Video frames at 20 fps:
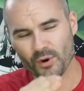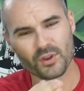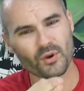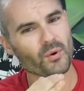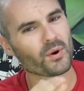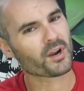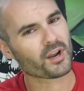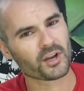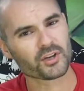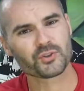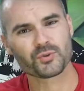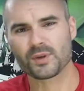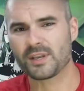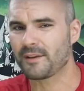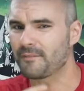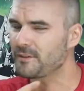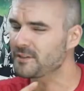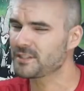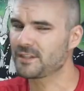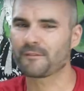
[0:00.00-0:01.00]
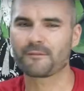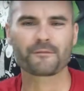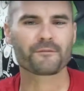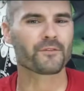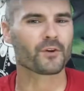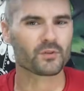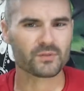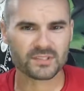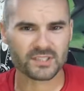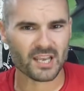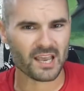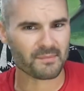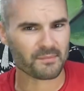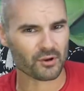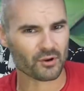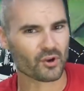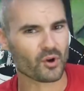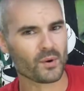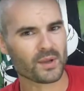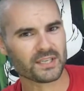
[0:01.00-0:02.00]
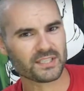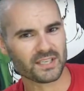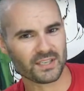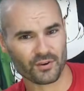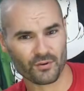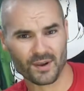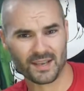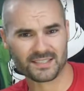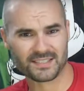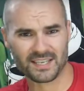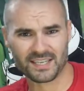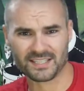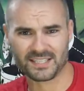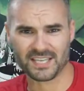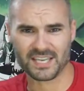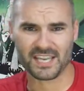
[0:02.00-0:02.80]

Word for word: your country if it's the first time you're going to your SAT.